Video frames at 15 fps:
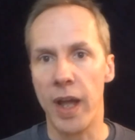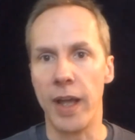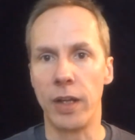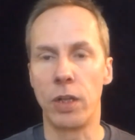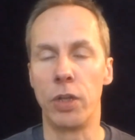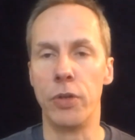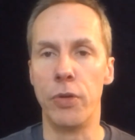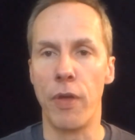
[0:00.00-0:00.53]
I
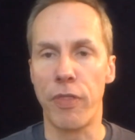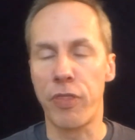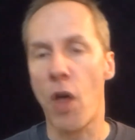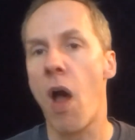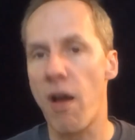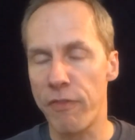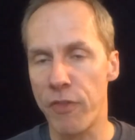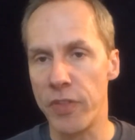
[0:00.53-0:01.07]
include a
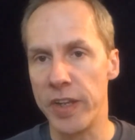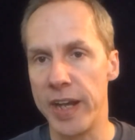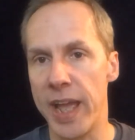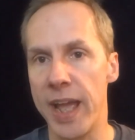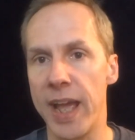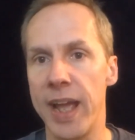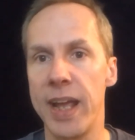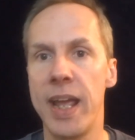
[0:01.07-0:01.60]
thought for the
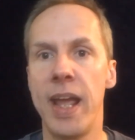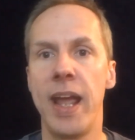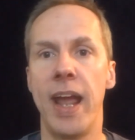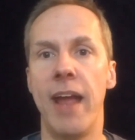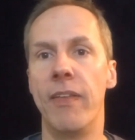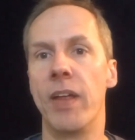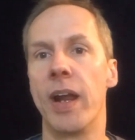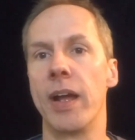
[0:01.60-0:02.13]
day,
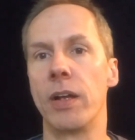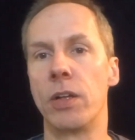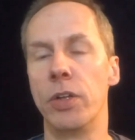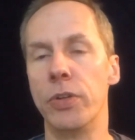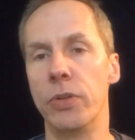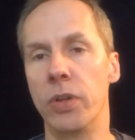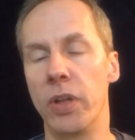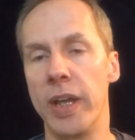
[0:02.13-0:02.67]
and then I
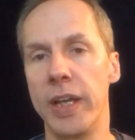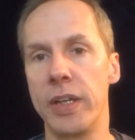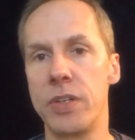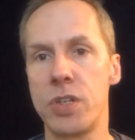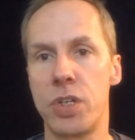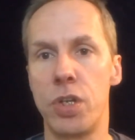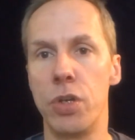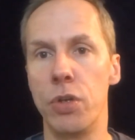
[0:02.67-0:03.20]
include
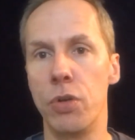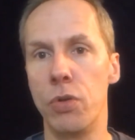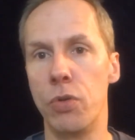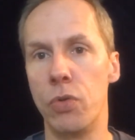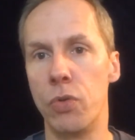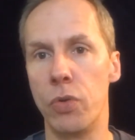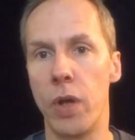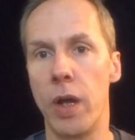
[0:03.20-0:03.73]
links
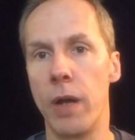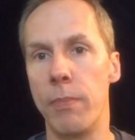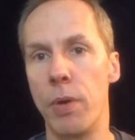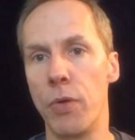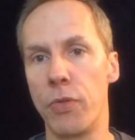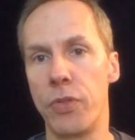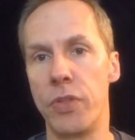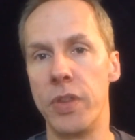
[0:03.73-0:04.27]
to
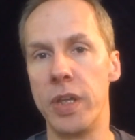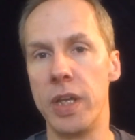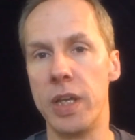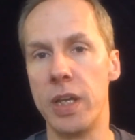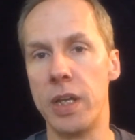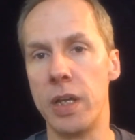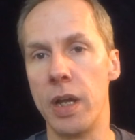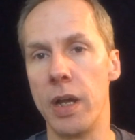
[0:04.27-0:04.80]
both
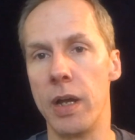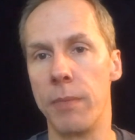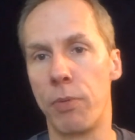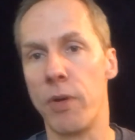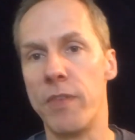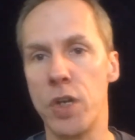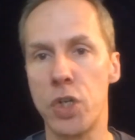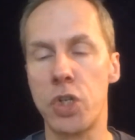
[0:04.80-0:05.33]
the
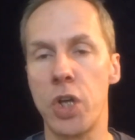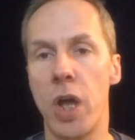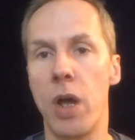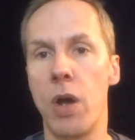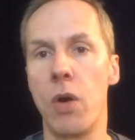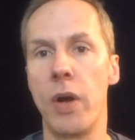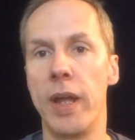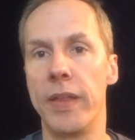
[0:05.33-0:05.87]
previous
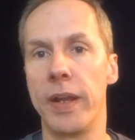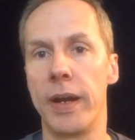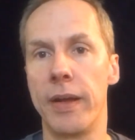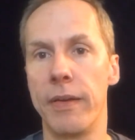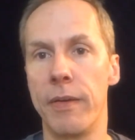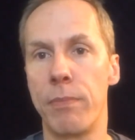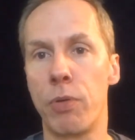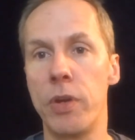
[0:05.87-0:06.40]
show and then
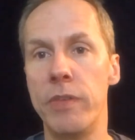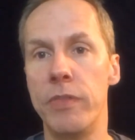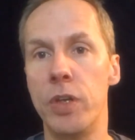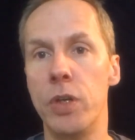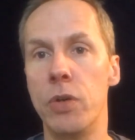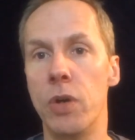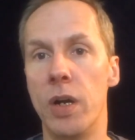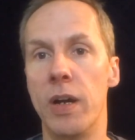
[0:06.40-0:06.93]
a
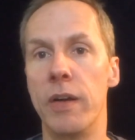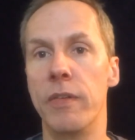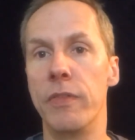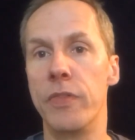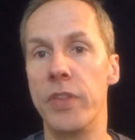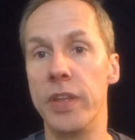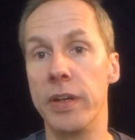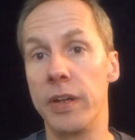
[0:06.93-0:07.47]
preview
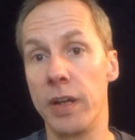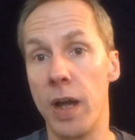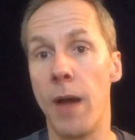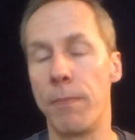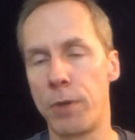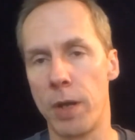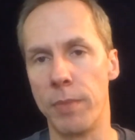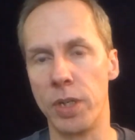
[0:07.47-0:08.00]
of the
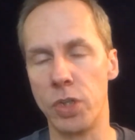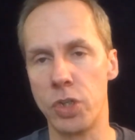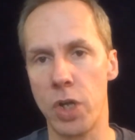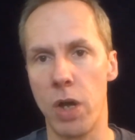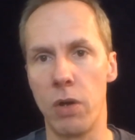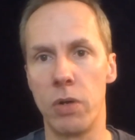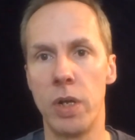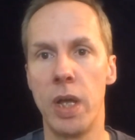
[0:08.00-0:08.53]
upcoming
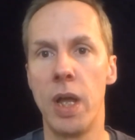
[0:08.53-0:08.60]
show.